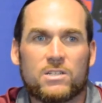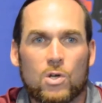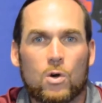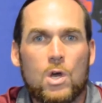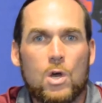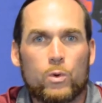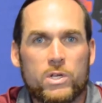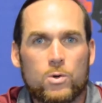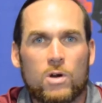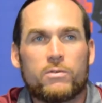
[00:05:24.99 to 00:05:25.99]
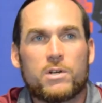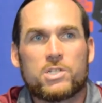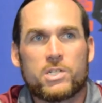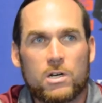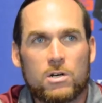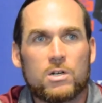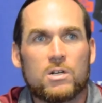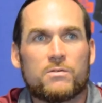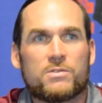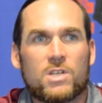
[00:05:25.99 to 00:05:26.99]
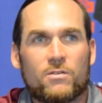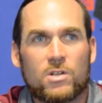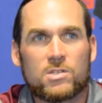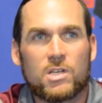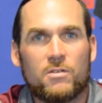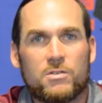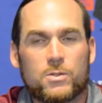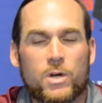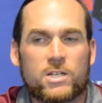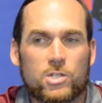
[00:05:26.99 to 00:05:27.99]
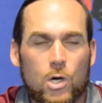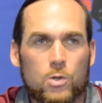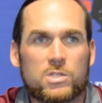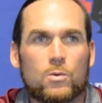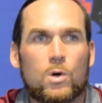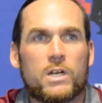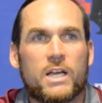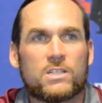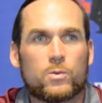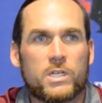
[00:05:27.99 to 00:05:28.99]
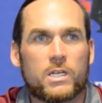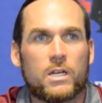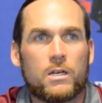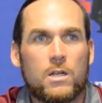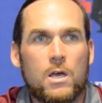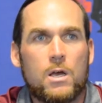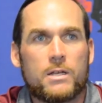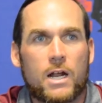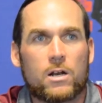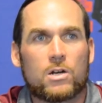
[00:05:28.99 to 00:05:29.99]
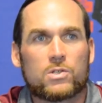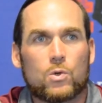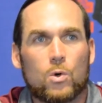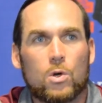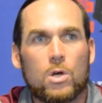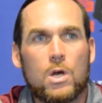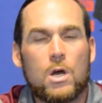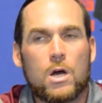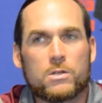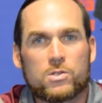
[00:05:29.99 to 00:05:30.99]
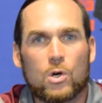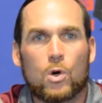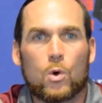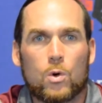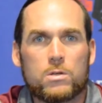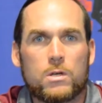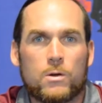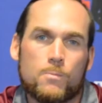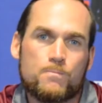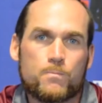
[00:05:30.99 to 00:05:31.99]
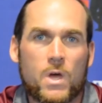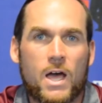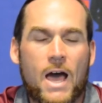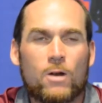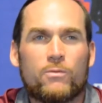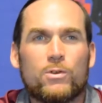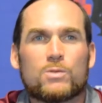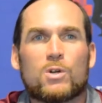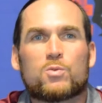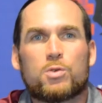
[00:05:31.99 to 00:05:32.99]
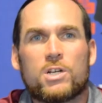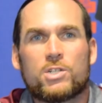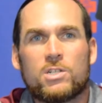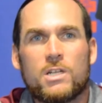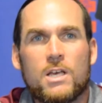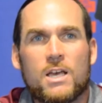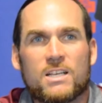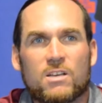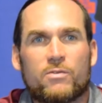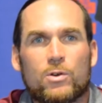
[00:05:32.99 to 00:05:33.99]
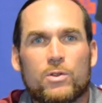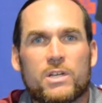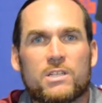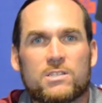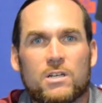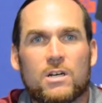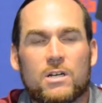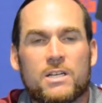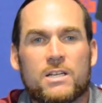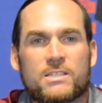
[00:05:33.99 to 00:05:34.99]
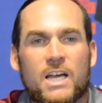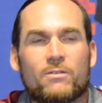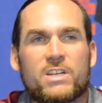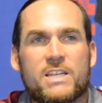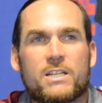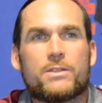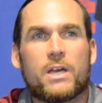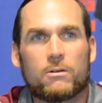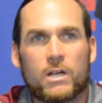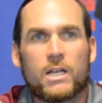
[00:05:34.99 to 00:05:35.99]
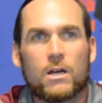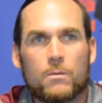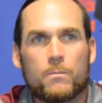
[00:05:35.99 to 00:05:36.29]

So we do our fair share of 7-on-7s. We're actually hosting one next weekend down at our school. So I don't feel as much pressured as I feel that it's kind of a needed thing right now.